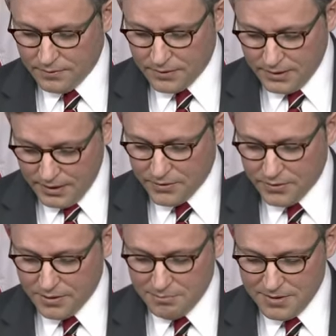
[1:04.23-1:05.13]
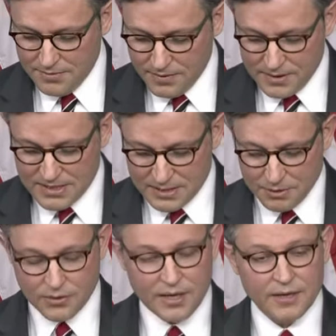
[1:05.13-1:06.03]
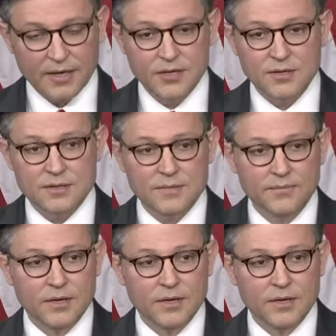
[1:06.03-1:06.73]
for another amid very similar allegations.